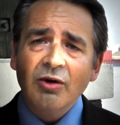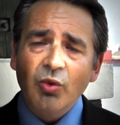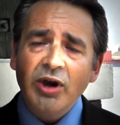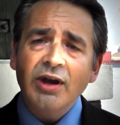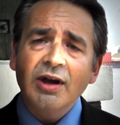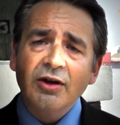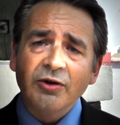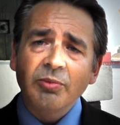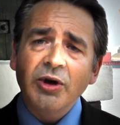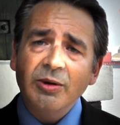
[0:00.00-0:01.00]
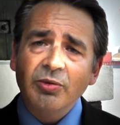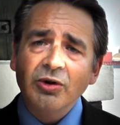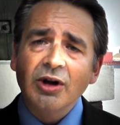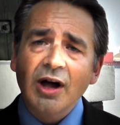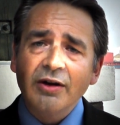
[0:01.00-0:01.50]
We as a
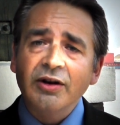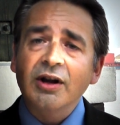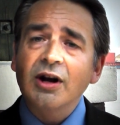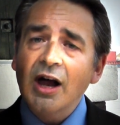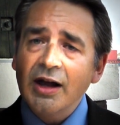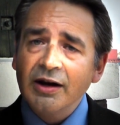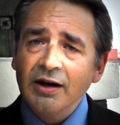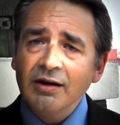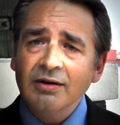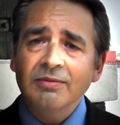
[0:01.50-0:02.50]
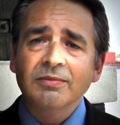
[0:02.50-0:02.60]
people are declining